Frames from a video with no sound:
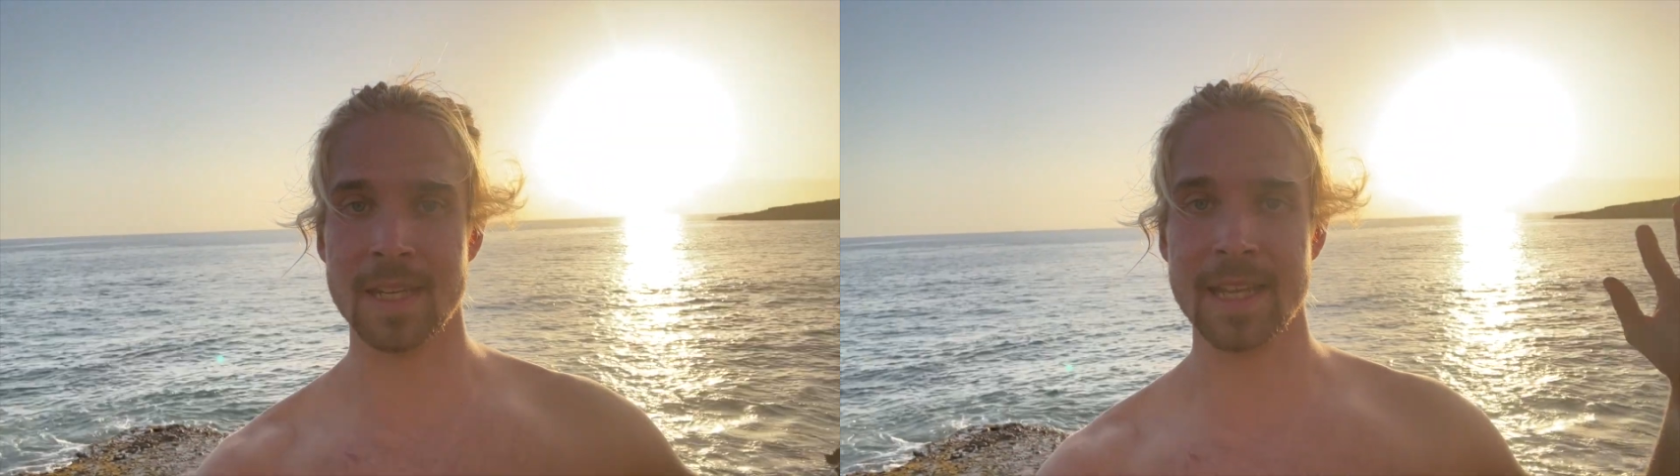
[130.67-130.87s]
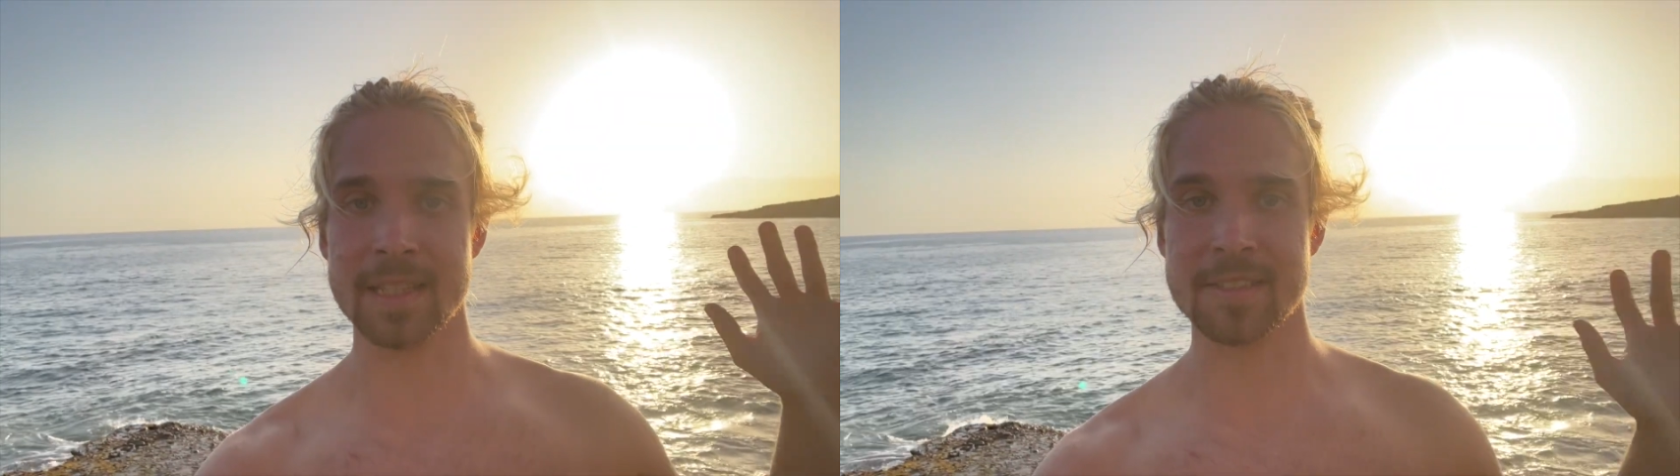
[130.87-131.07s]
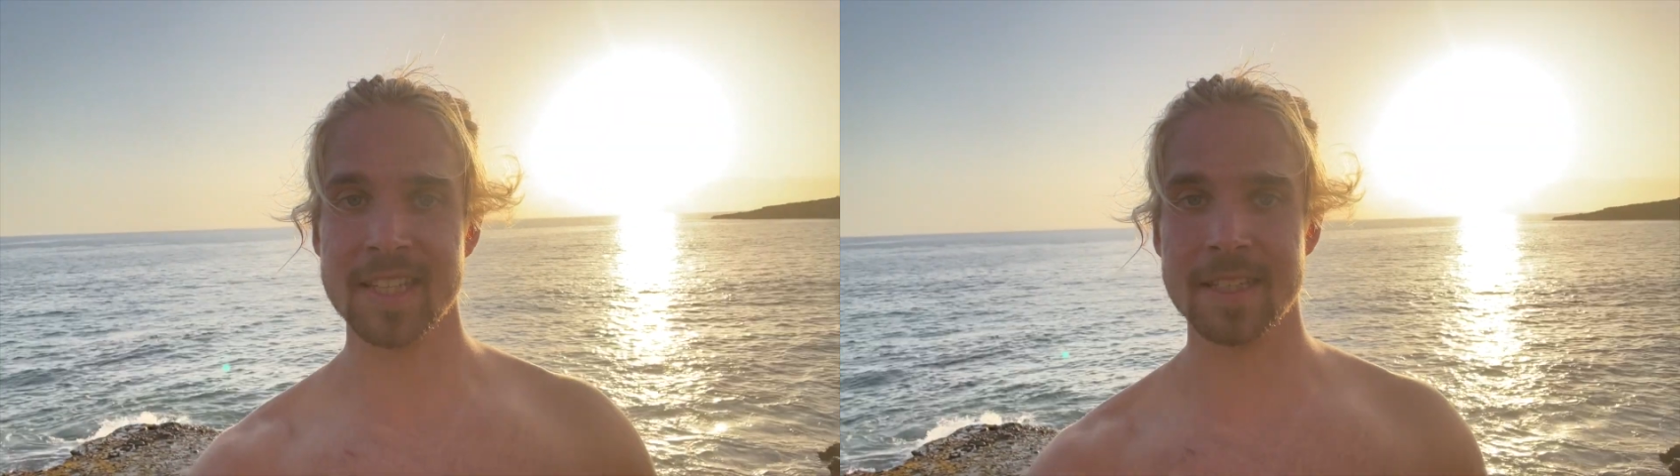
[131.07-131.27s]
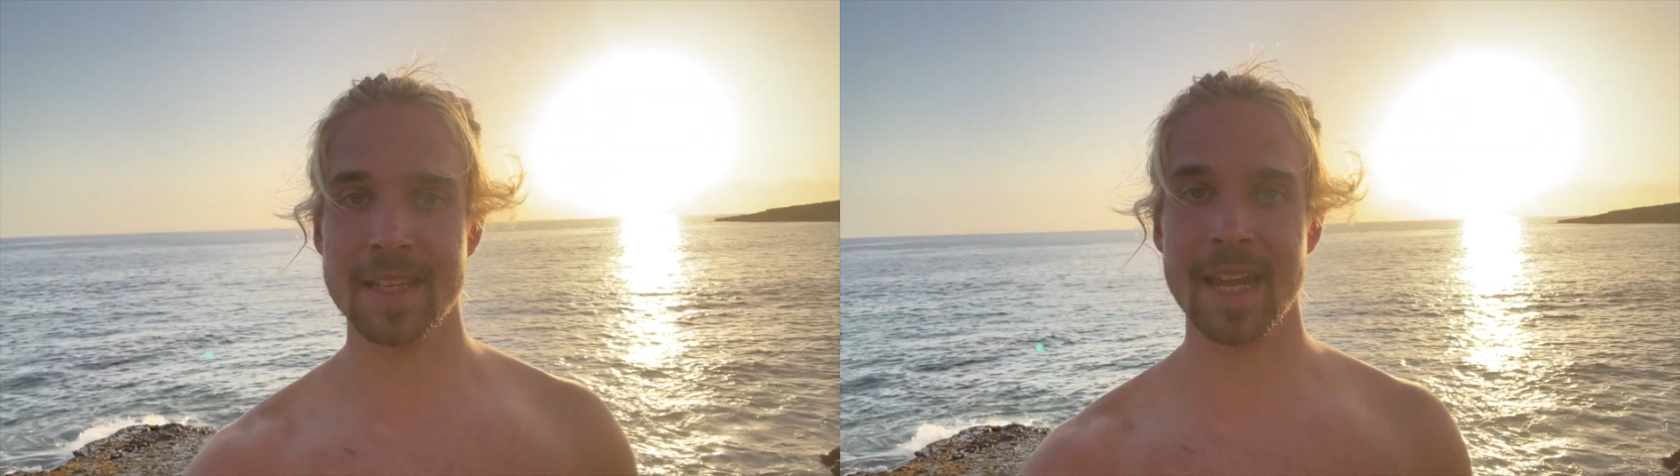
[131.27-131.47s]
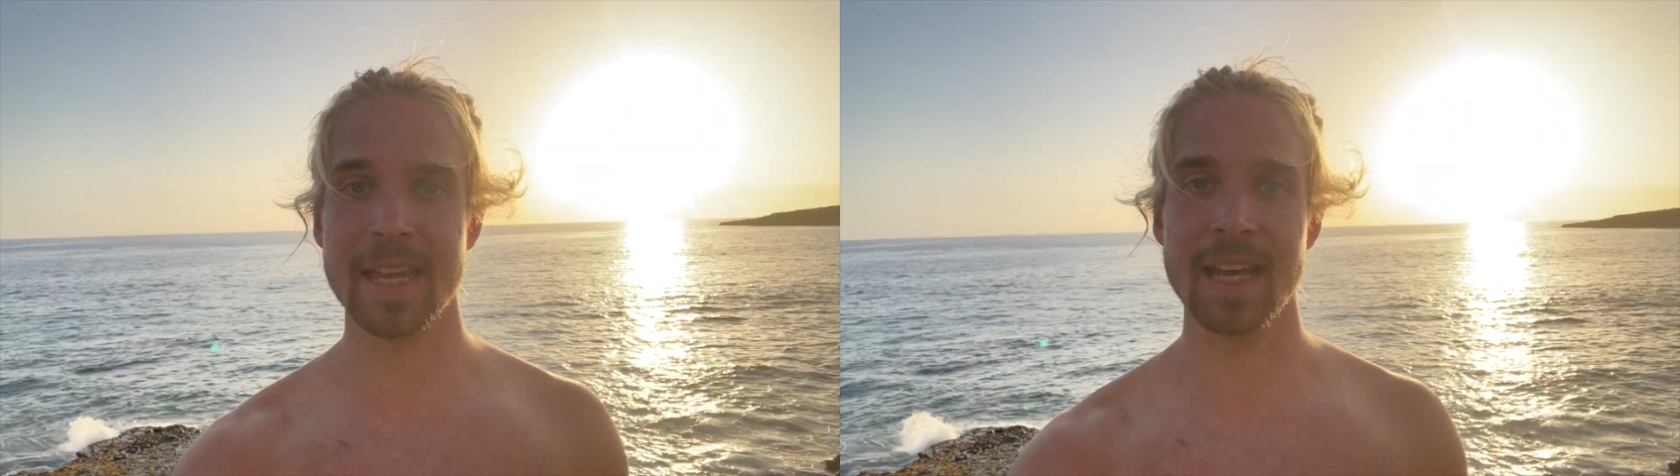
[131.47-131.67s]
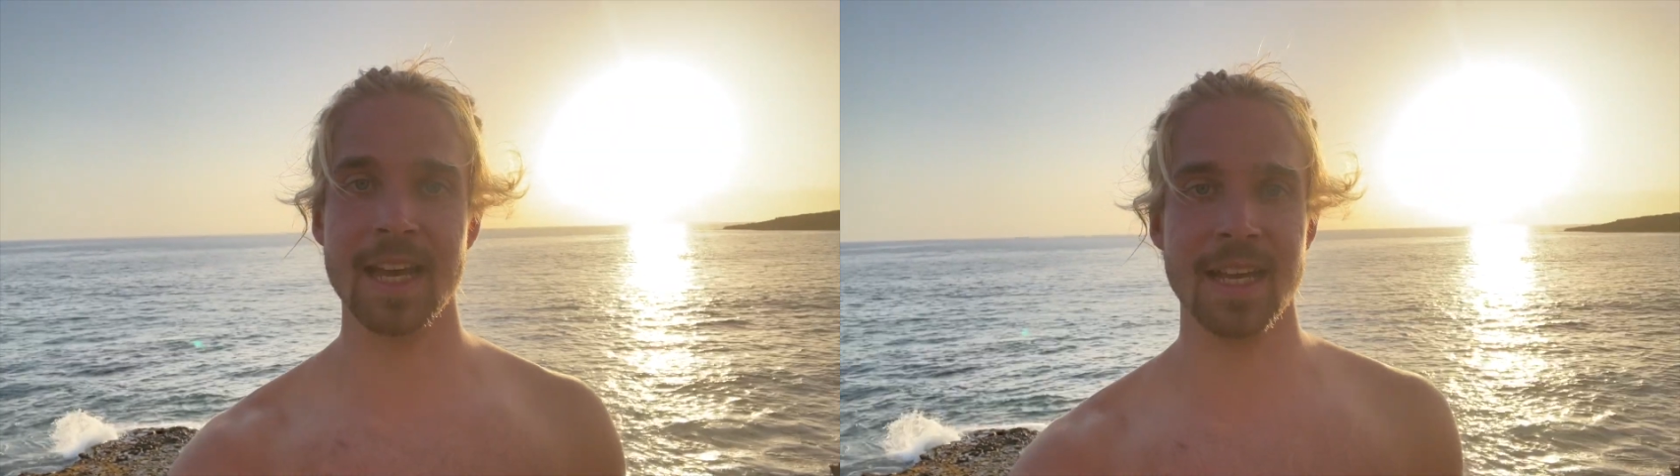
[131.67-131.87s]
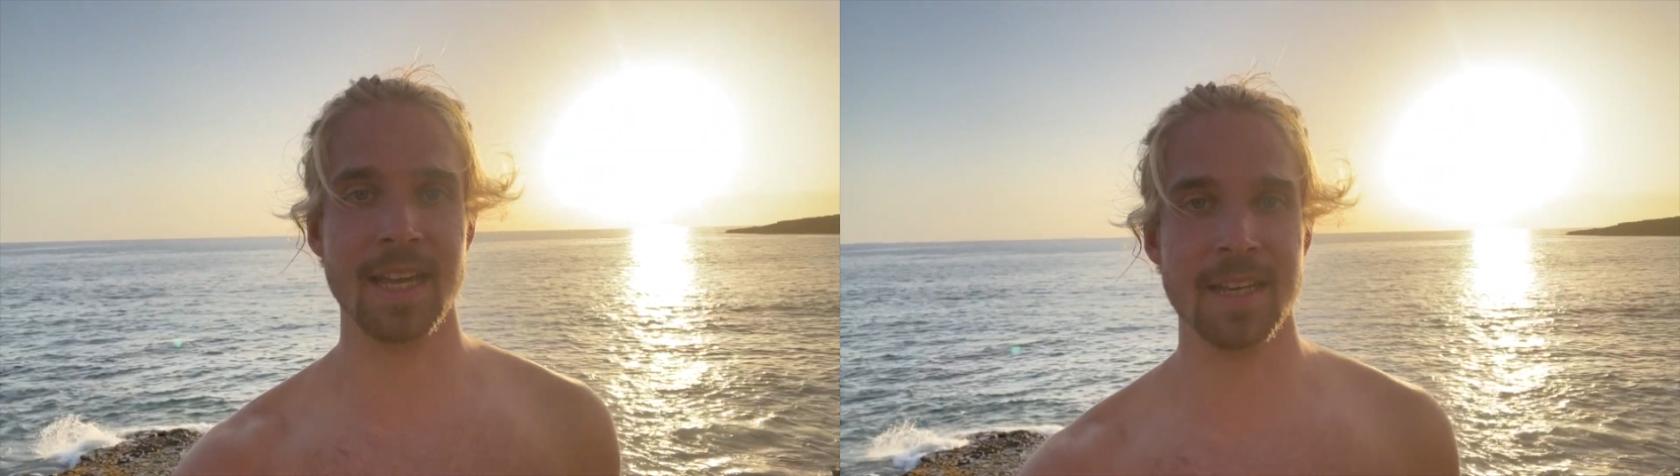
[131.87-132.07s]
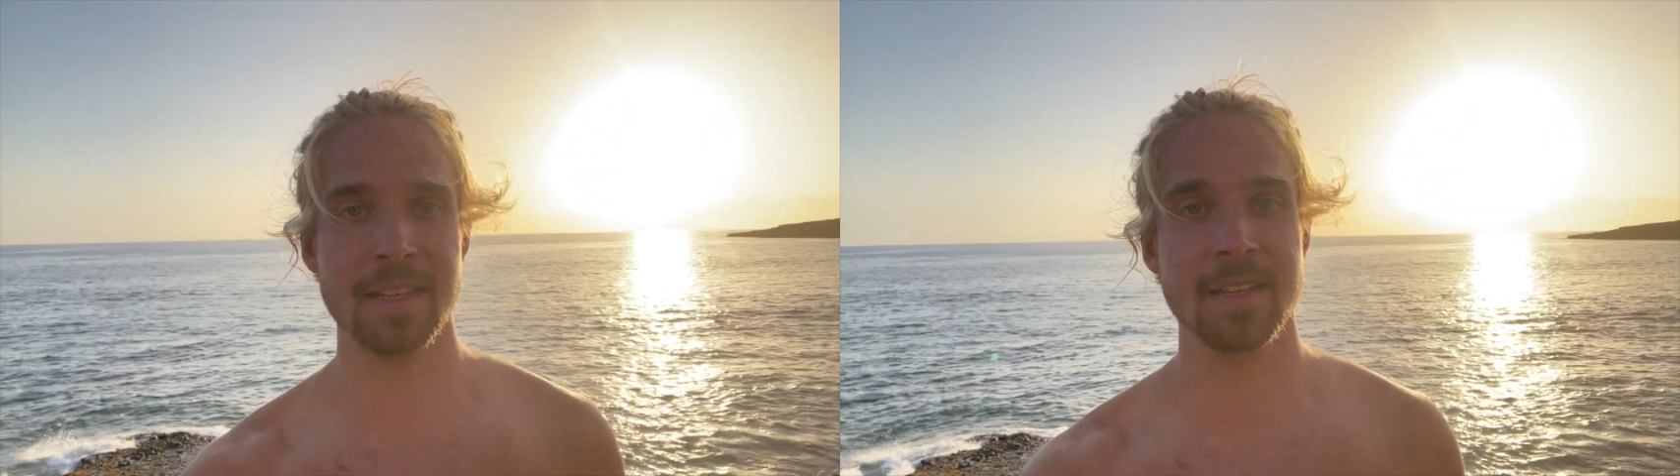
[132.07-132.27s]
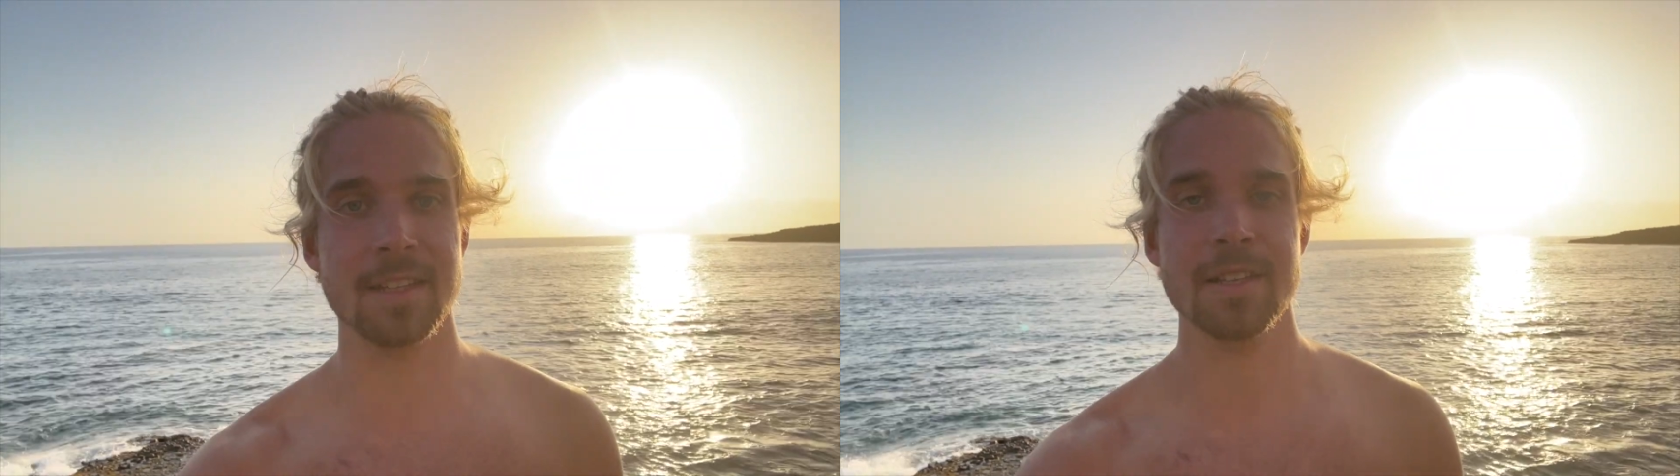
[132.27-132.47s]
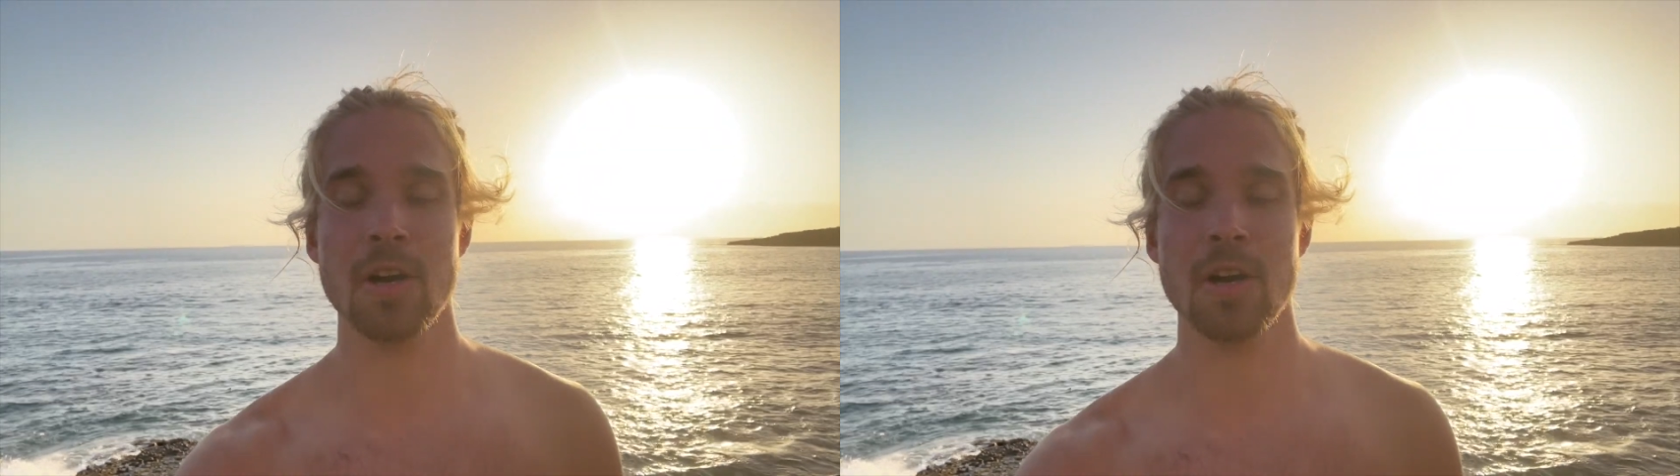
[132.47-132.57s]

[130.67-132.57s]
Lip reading: a sick day and